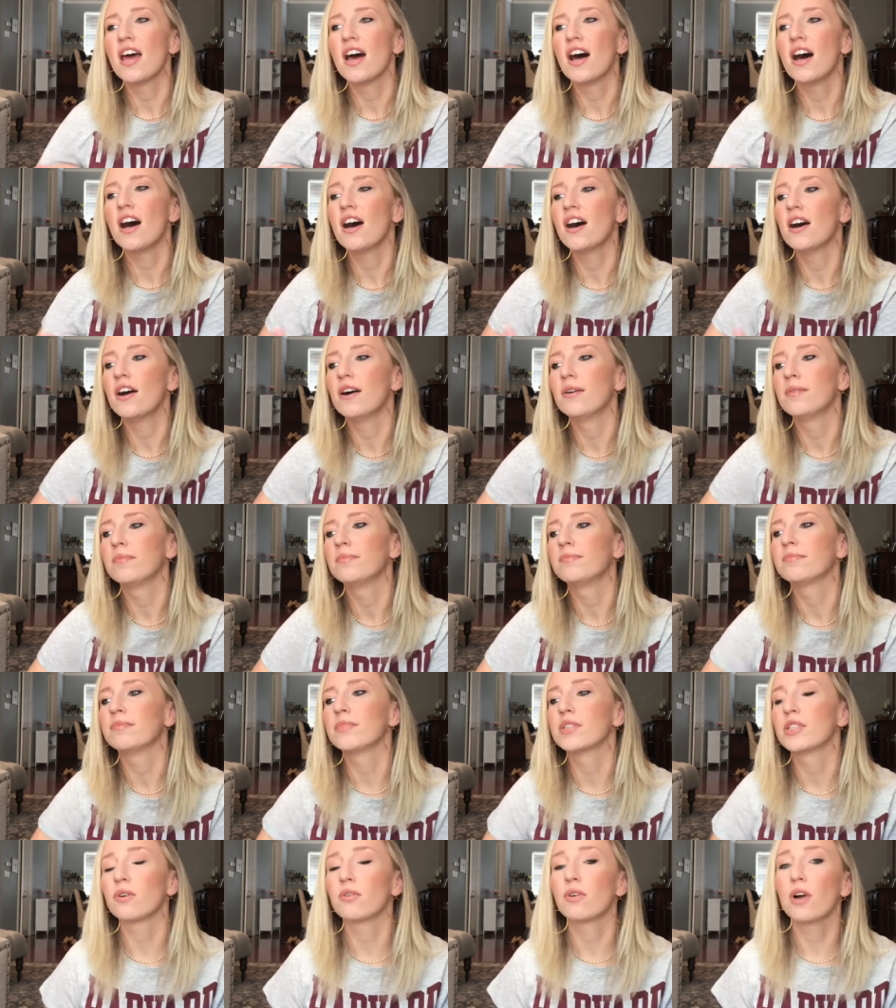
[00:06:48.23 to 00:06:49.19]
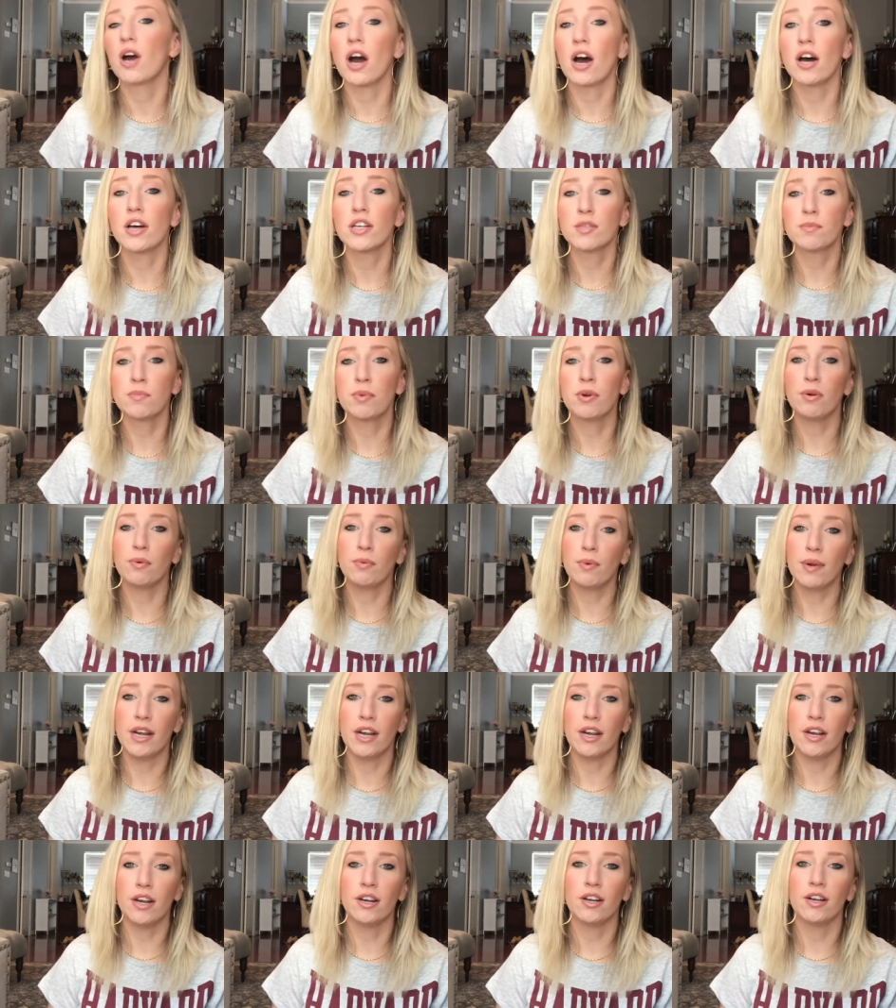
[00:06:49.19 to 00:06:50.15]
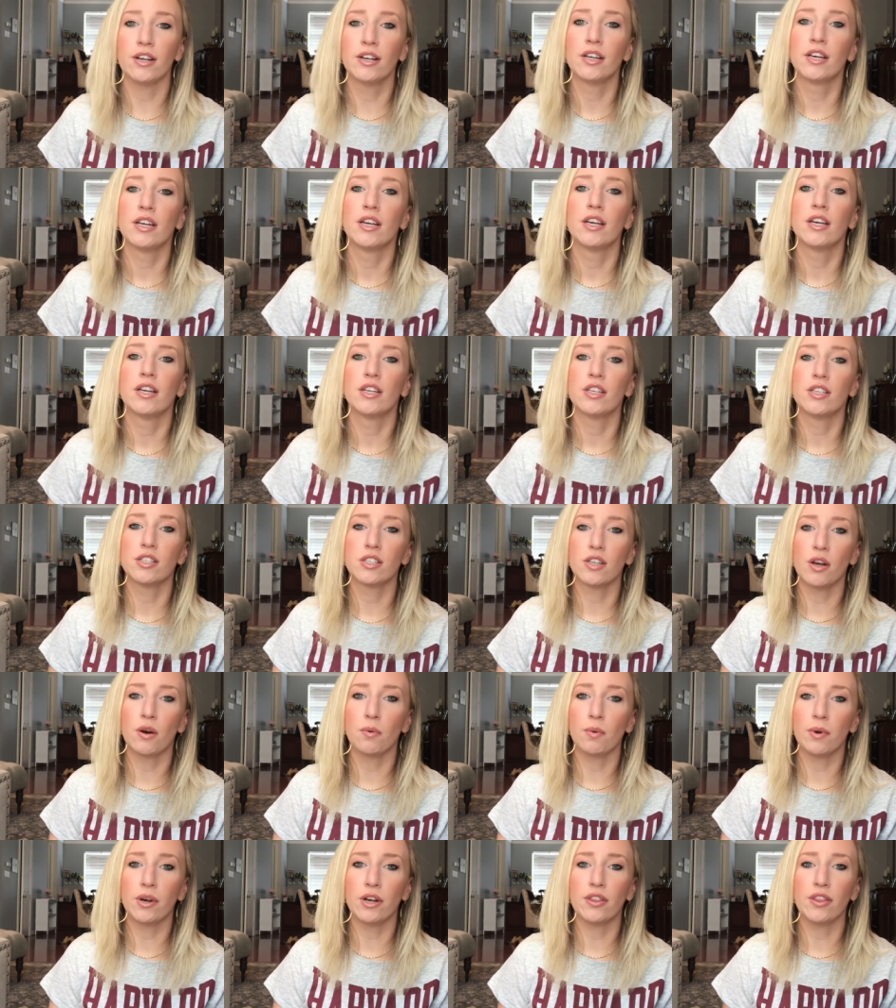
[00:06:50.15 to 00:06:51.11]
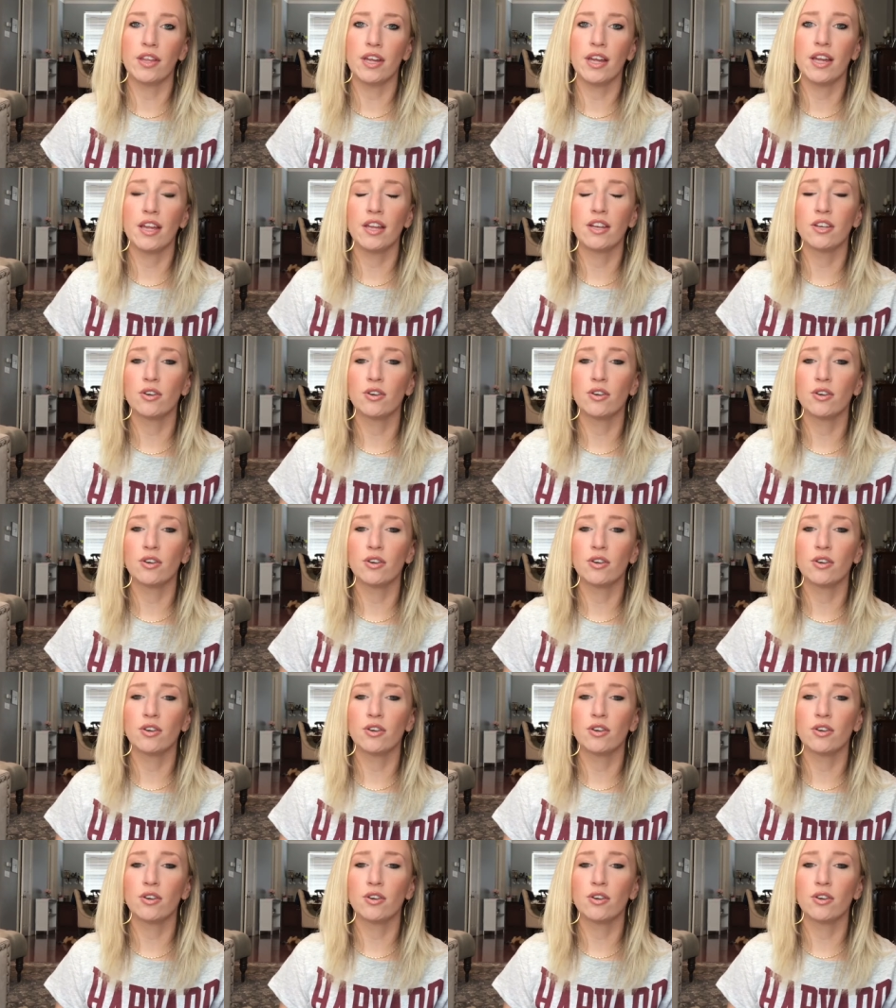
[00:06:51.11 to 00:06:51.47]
Um, so cost per wear, so worth it.